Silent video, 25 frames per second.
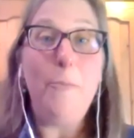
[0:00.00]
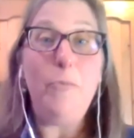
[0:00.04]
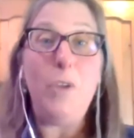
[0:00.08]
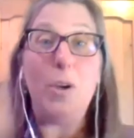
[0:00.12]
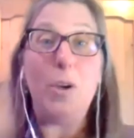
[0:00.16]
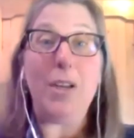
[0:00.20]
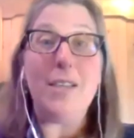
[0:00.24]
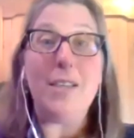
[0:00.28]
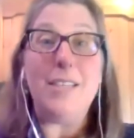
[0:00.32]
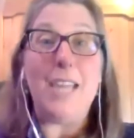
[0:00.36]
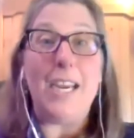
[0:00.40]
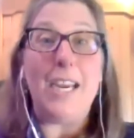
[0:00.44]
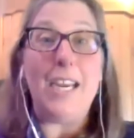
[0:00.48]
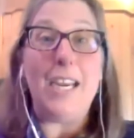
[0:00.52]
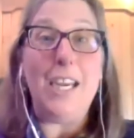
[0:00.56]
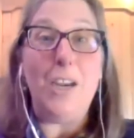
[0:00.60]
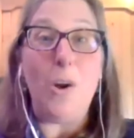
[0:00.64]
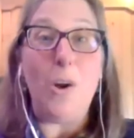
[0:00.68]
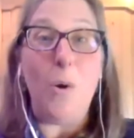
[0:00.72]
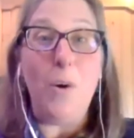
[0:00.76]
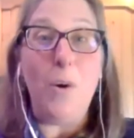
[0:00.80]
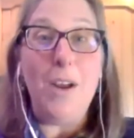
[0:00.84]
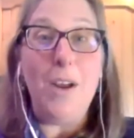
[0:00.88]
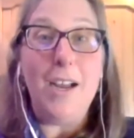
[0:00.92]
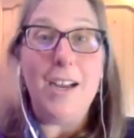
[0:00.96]
You can say, you
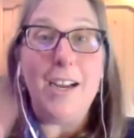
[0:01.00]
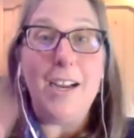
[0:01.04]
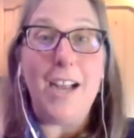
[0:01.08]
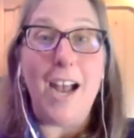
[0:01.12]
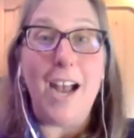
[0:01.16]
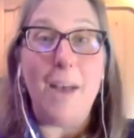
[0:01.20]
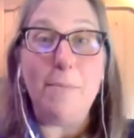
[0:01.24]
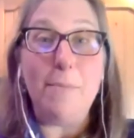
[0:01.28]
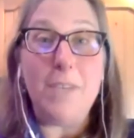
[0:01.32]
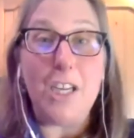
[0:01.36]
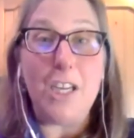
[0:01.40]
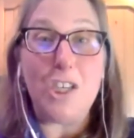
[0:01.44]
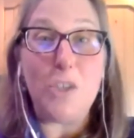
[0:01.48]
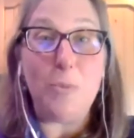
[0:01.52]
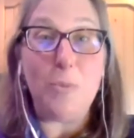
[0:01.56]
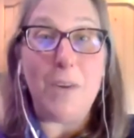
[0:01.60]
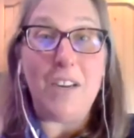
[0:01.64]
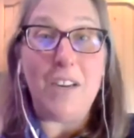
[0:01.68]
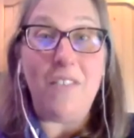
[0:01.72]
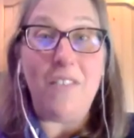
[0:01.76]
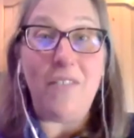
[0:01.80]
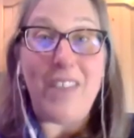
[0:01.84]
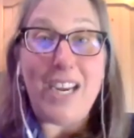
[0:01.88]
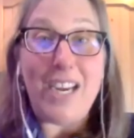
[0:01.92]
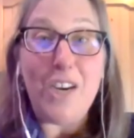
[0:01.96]
know, come touch
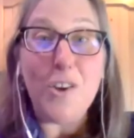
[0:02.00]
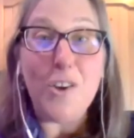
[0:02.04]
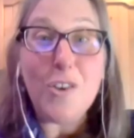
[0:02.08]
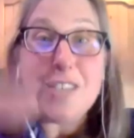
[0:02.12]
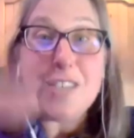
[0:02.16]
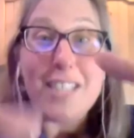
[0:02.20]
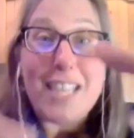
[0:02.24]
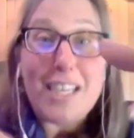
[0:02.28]
my fingers,